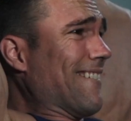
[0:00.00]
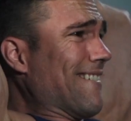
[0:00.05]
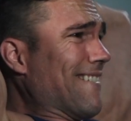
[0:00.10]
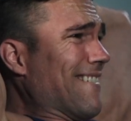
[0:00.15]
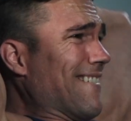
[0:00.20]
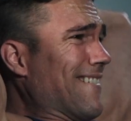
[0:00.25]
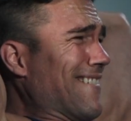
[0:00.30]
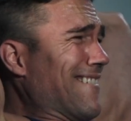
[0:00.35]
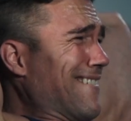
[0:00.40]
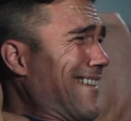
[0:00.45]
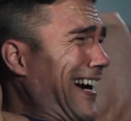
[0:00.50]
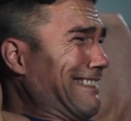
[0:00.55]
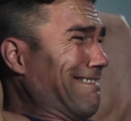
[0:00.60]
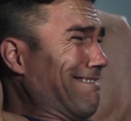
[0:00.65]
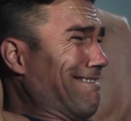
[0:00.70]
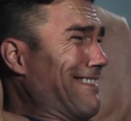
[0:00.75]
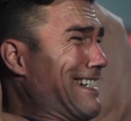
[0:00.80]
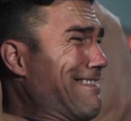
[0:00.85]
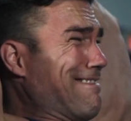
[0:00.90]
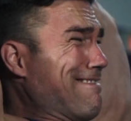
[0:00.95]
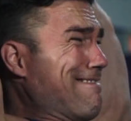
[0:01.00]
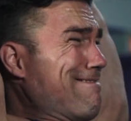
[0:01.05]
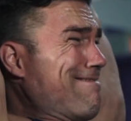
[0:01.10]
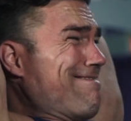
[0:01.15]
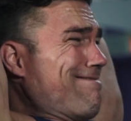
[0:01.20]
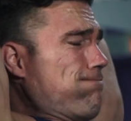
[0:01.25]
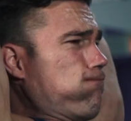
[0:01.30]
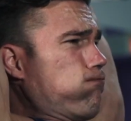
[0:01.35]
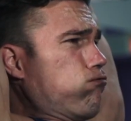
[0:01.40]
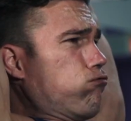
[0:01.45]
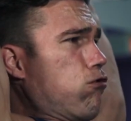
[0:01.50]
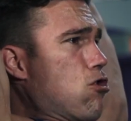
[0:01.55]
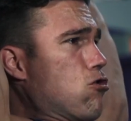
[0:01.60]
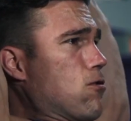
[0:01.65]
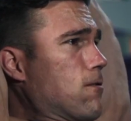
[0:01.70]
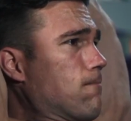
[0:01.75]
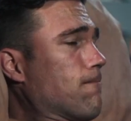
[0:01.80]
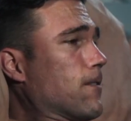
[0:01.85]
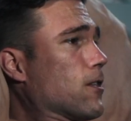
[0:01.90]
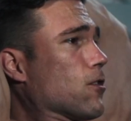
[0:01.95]
three, we're going to trigger
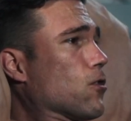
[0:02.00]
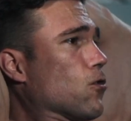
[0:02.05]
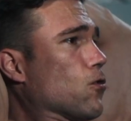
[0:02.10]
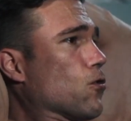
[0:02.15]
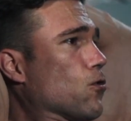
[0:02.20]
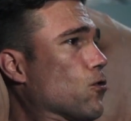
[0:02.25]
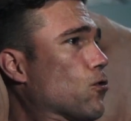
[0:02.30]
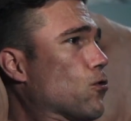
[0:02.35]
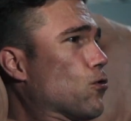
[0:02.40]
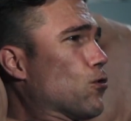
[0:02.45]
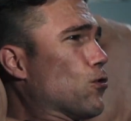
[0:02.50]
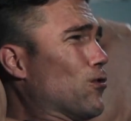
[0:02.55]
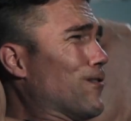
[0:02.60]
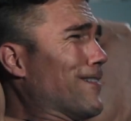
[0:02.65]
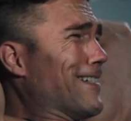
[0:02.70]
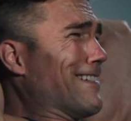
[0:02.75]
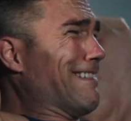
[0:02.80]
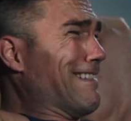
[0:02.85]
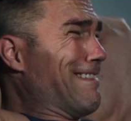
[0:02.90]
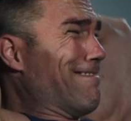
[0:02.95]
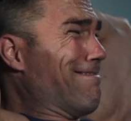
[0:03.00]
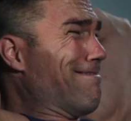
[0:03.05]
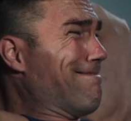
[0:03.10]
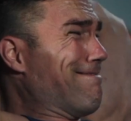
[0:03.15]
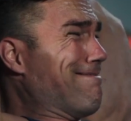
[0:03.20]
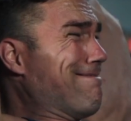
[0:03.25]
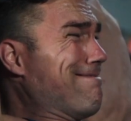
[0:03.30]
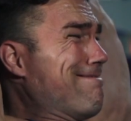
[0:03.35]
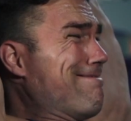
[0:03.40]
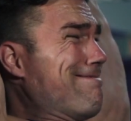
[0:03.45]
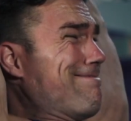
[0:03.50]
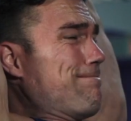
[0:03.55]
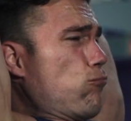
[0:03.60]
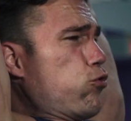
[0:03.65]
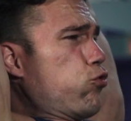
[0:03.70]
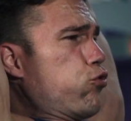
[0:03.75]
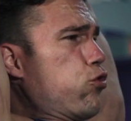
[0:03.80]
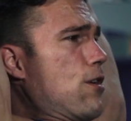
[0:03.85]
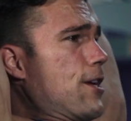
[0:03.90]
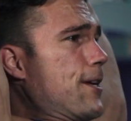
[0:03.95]
a crazy hormonal response by
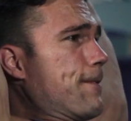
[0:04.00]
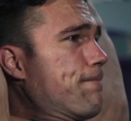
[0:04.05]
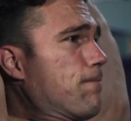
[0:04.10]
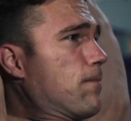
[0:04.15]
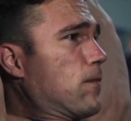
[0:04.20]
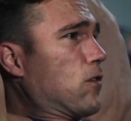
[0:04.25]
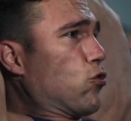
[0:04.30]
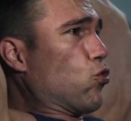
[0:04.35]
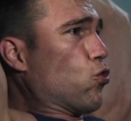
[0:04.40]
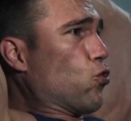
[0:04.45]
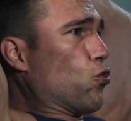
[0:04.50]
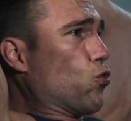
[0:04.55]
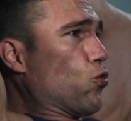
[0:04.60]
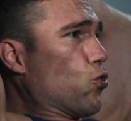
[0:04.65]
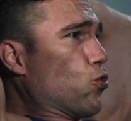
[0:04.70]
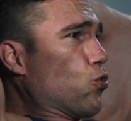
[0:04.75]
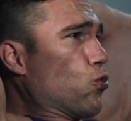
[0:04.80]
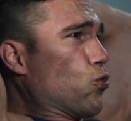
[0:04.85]
extending our sets.